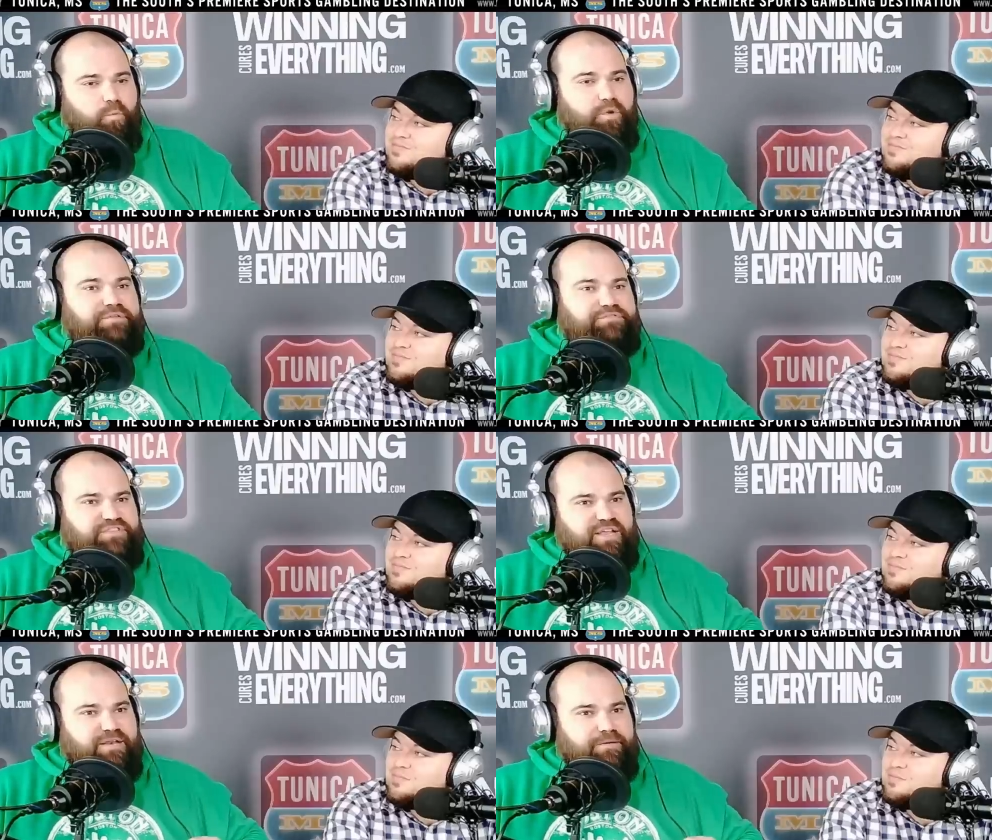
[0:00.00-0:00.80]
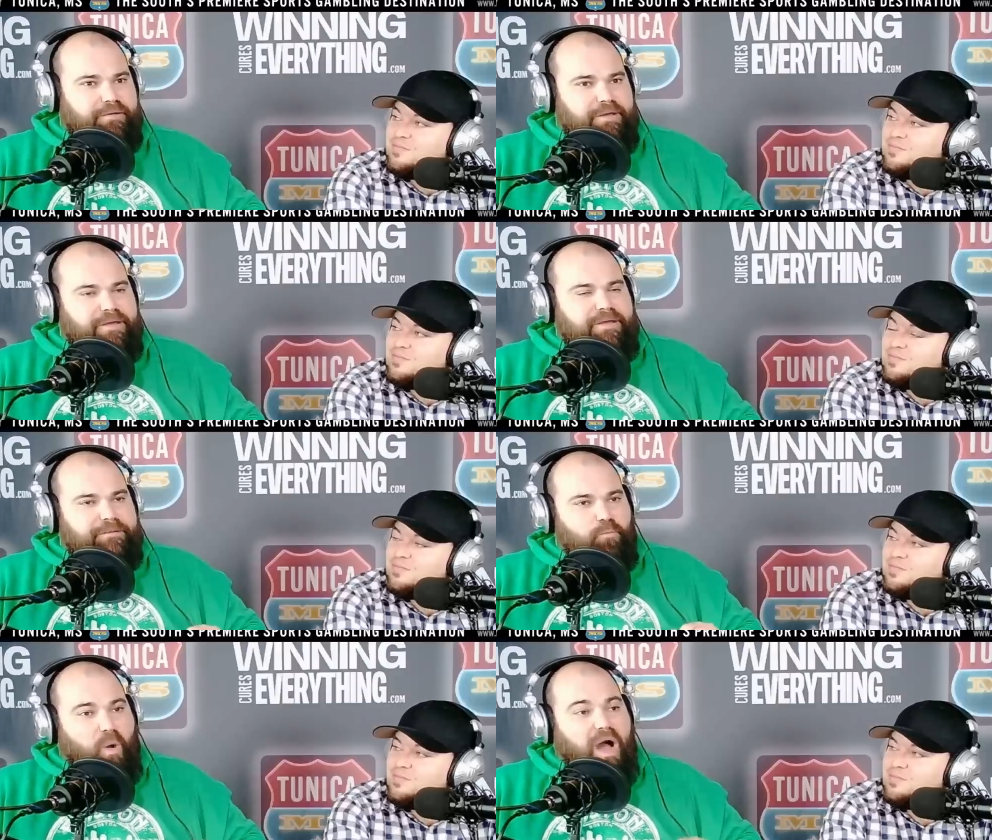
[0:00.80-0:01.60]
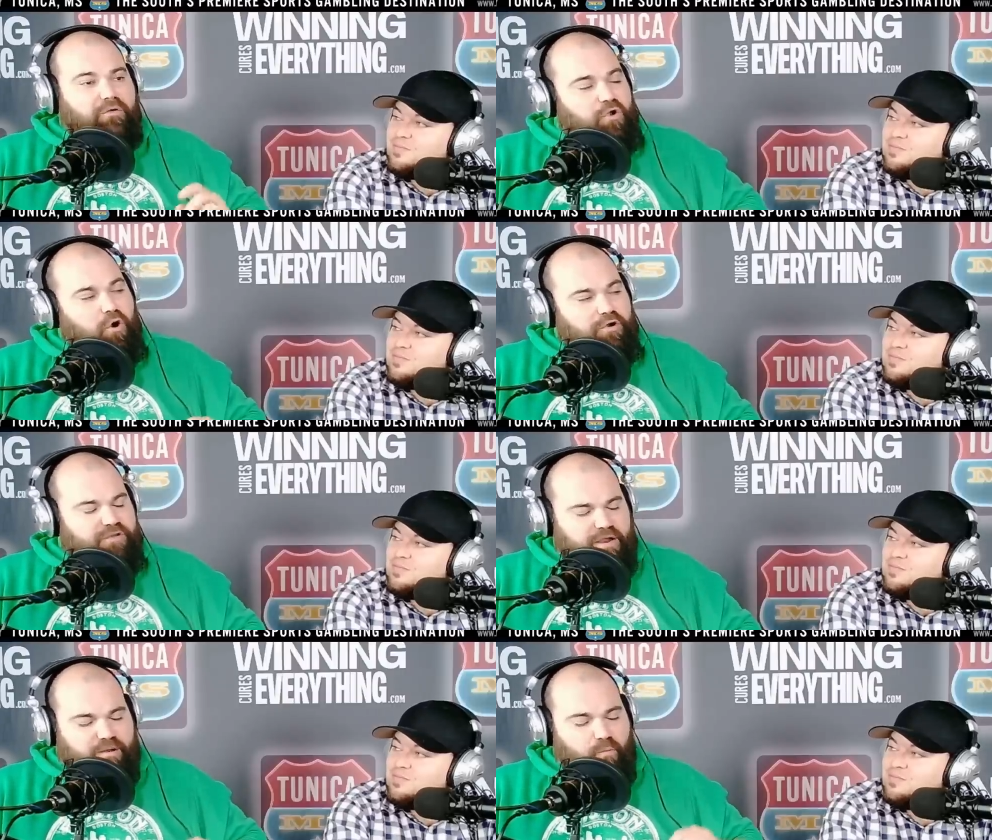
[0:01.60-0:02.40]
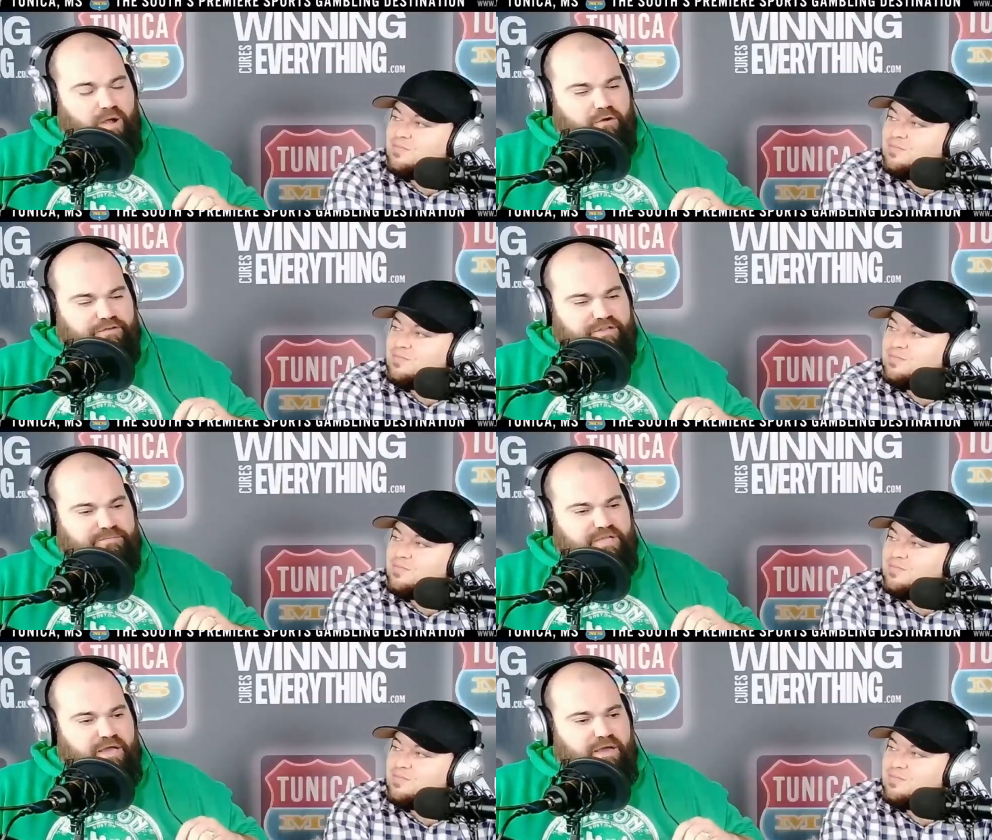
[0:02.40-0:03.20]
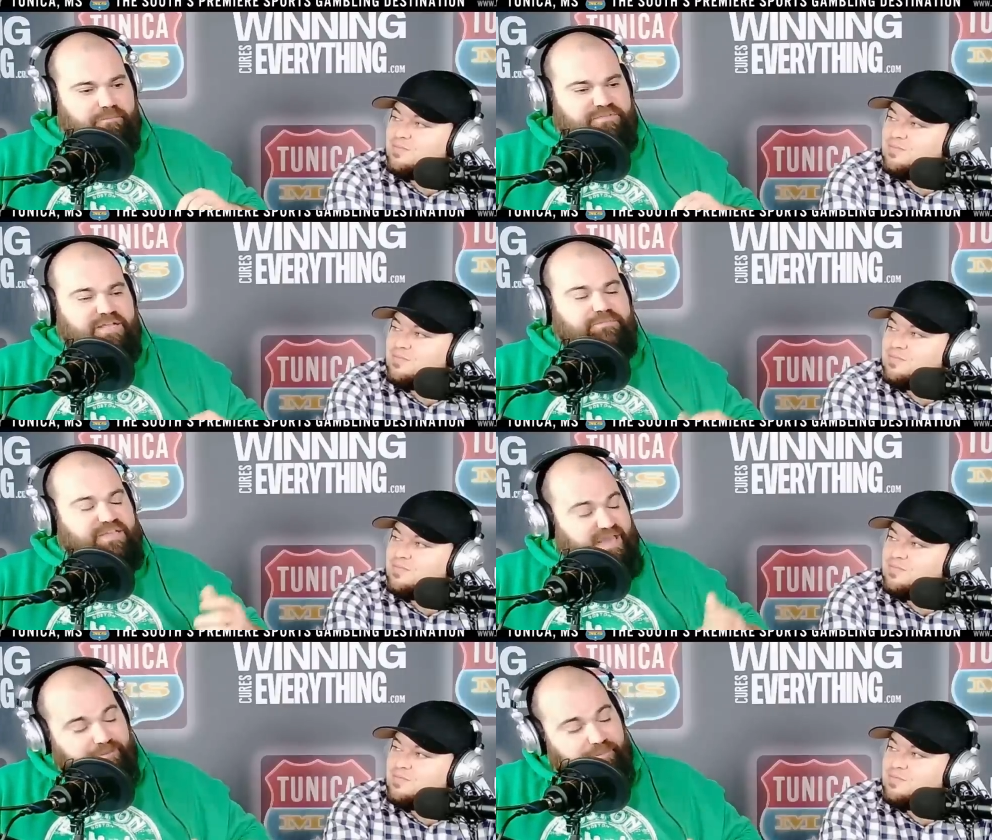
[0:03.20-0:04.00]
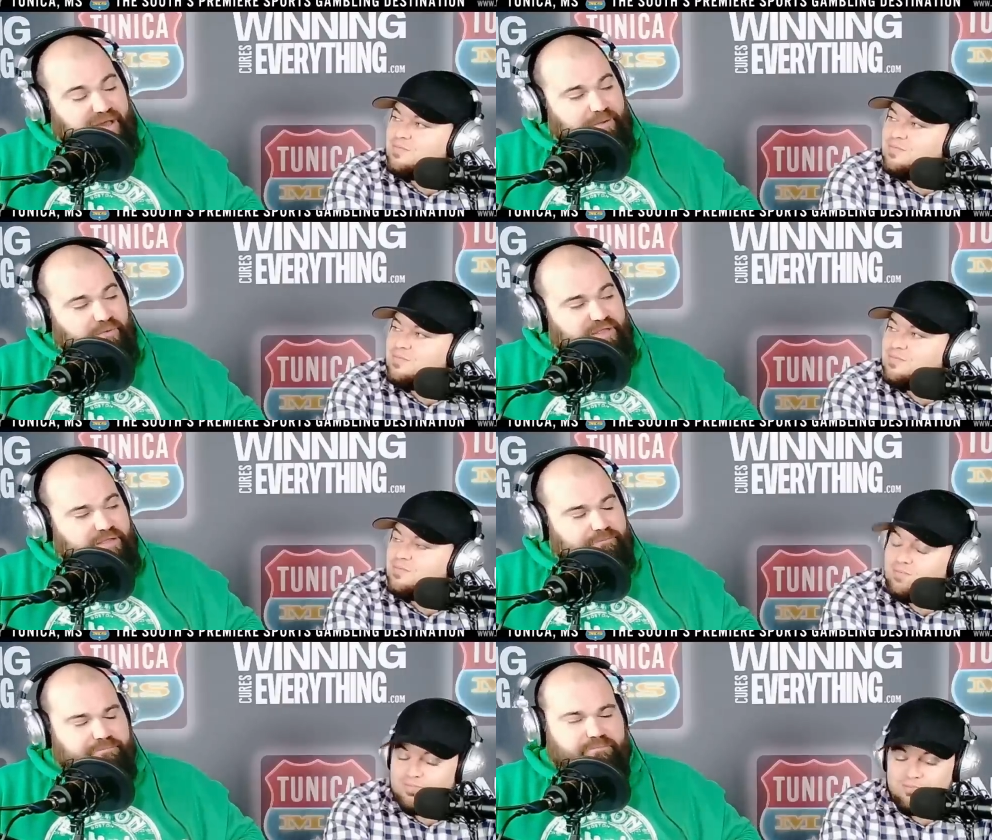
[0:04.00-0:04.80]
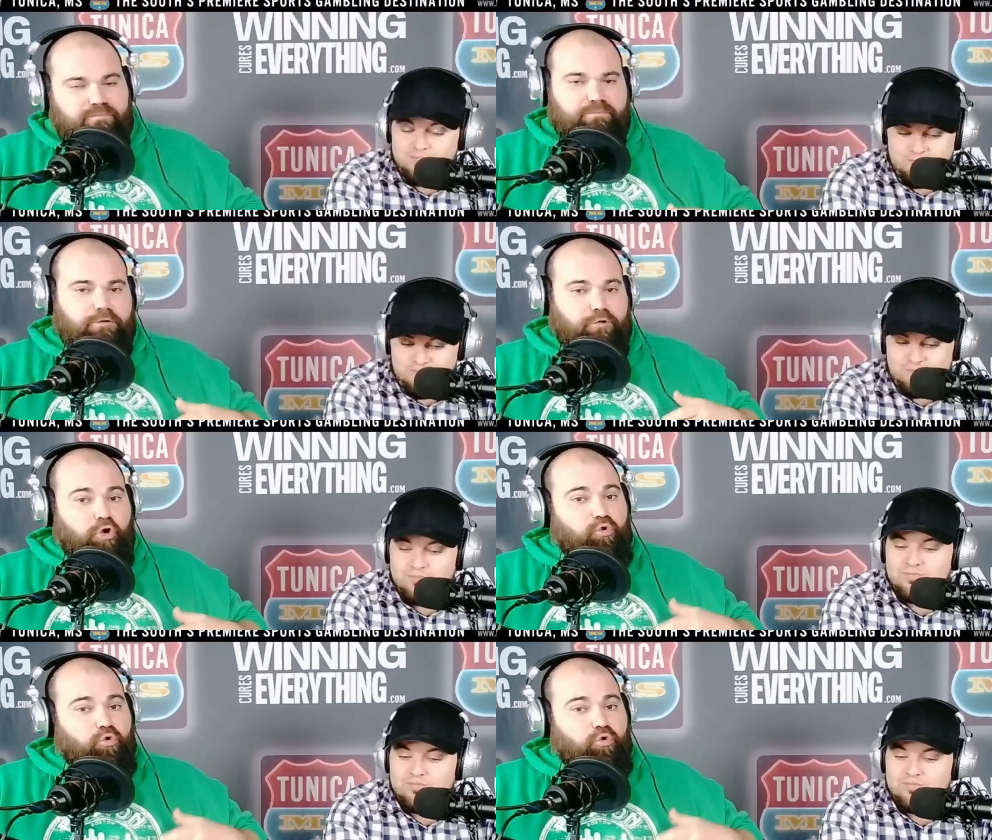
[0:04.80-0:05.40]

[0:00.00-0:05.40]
Speaker 1: We've seen wild card, or uh, not wild card teams, uh, teams that got the bye week look